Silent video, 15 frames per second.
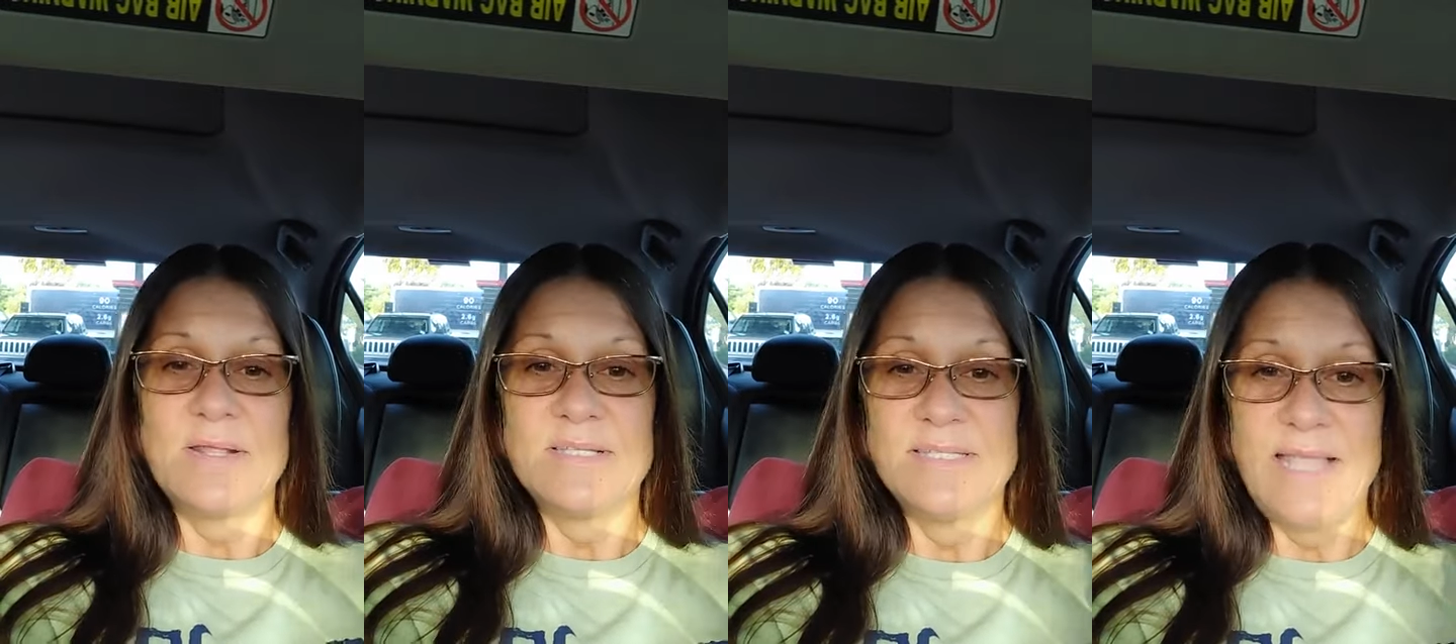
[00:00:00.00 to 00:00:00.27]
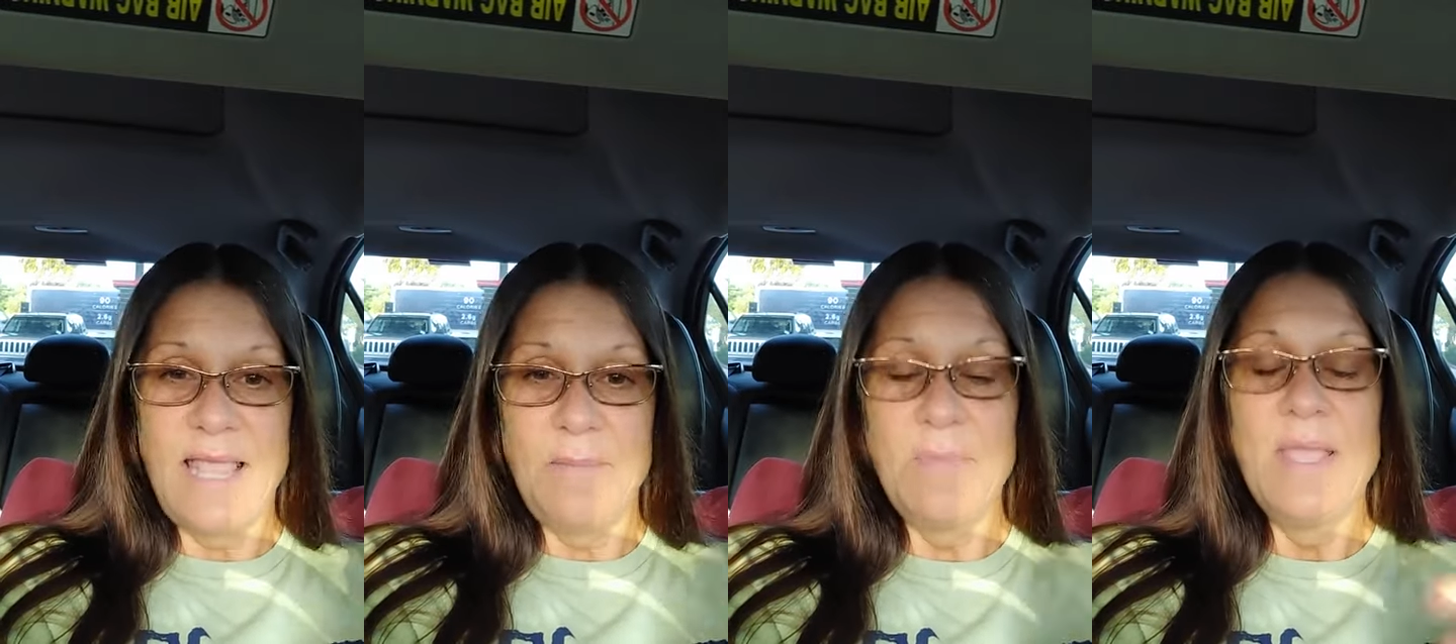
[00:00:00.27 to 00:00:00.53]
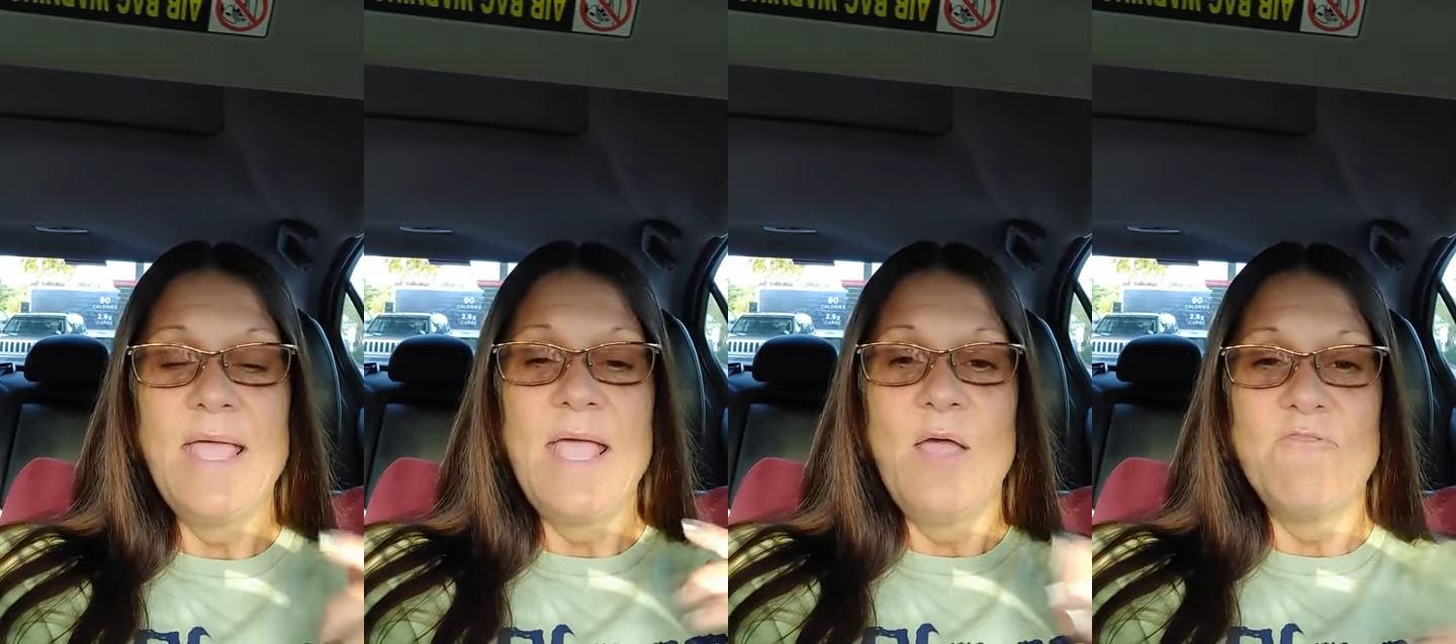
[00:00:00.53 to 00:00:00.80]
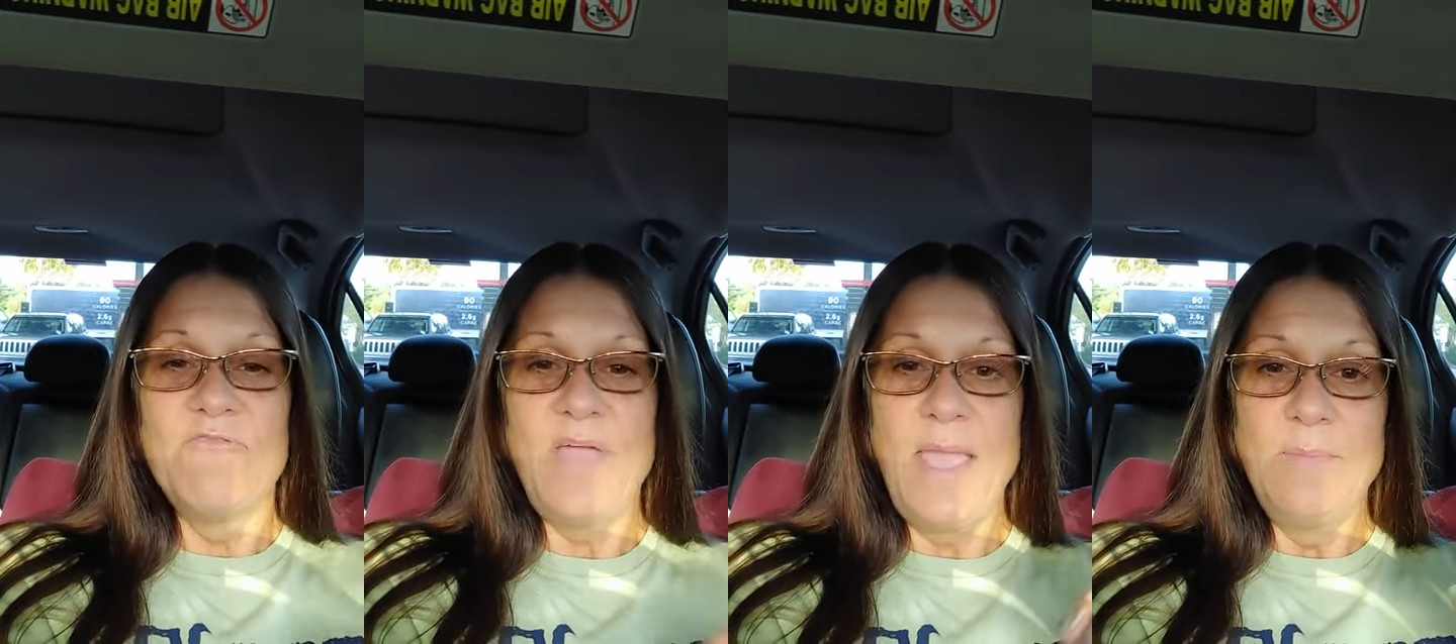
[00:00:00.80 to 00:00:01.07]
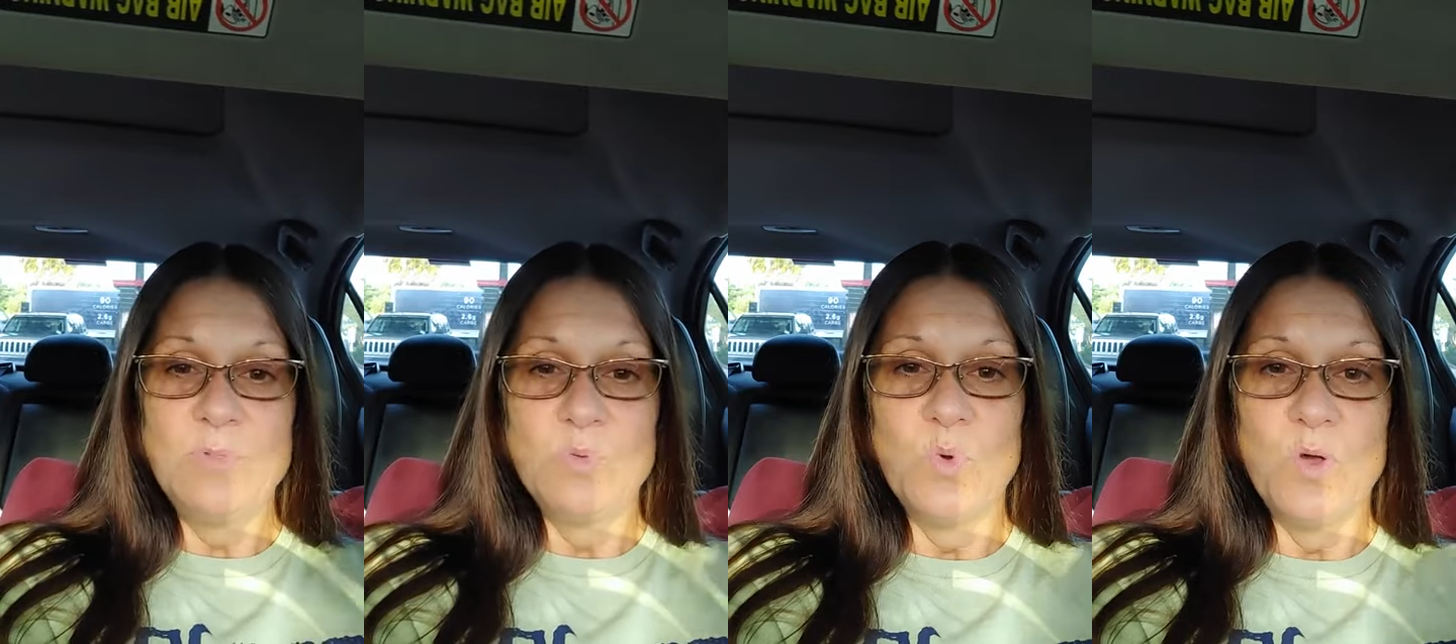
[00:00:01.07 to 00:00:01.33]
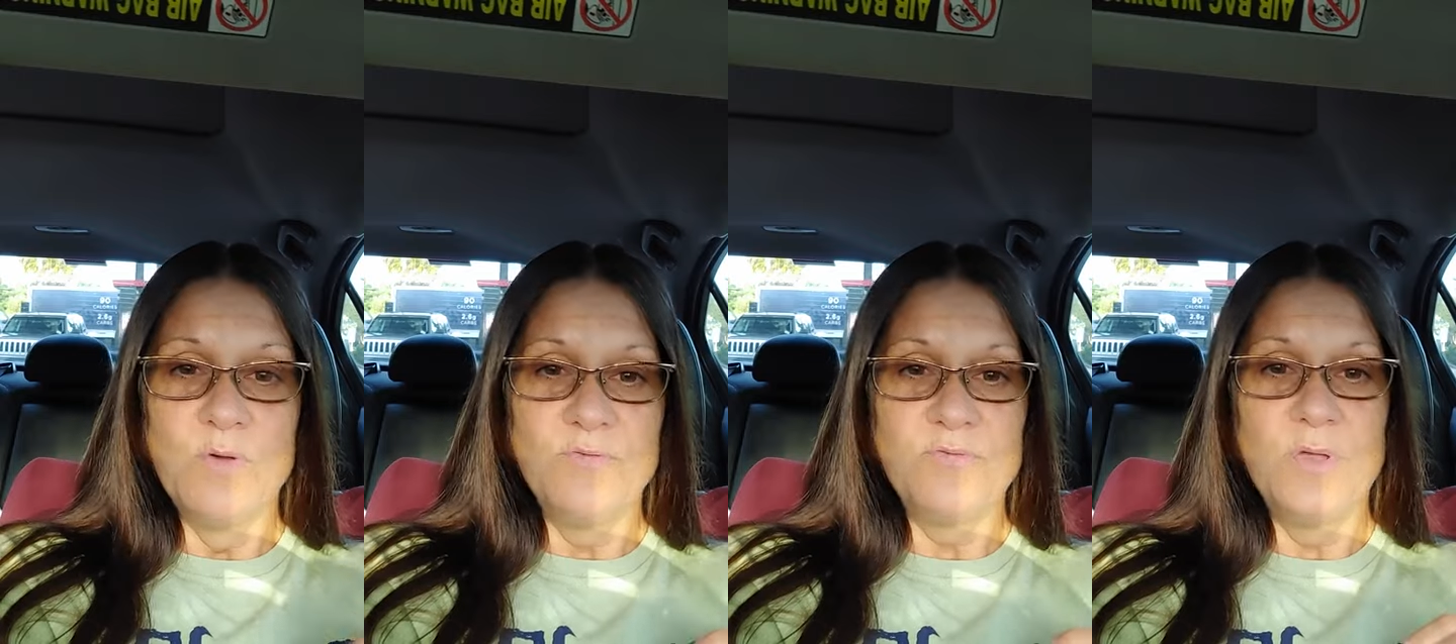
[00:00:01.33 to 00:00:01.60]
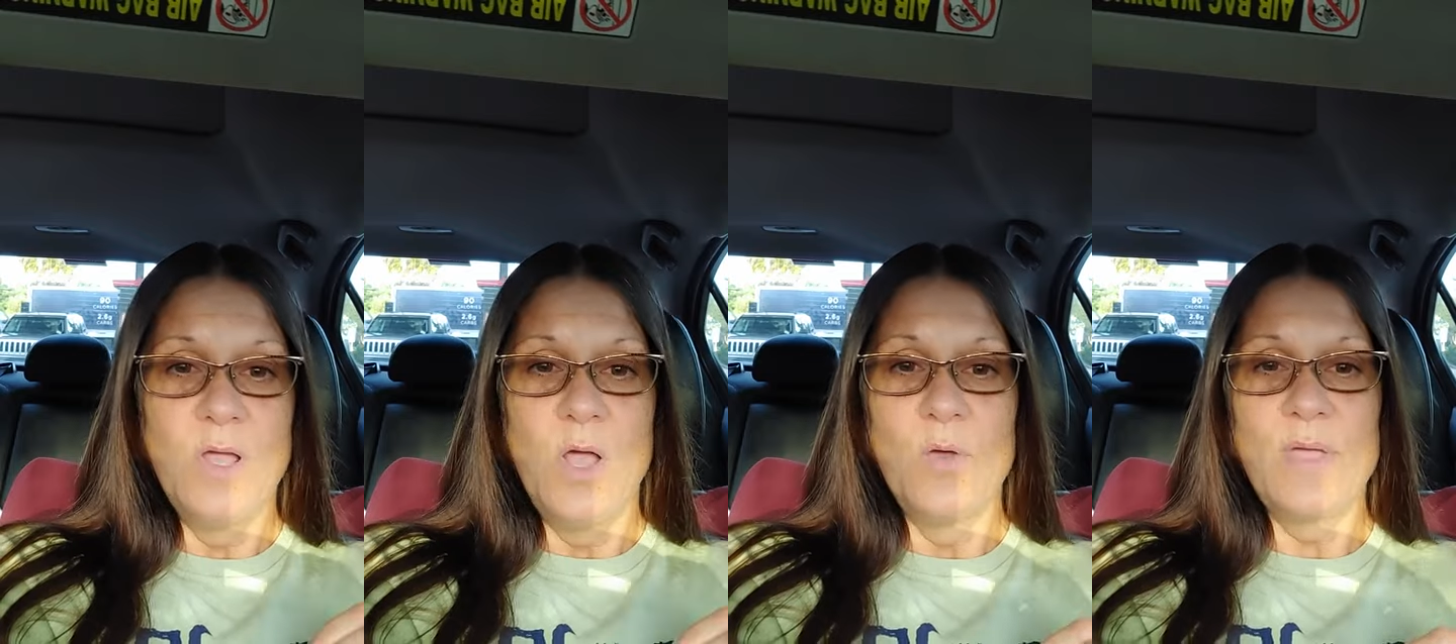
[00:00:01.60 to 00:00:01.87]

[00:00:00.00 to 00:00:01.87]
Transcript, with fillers: his name, famed wolf.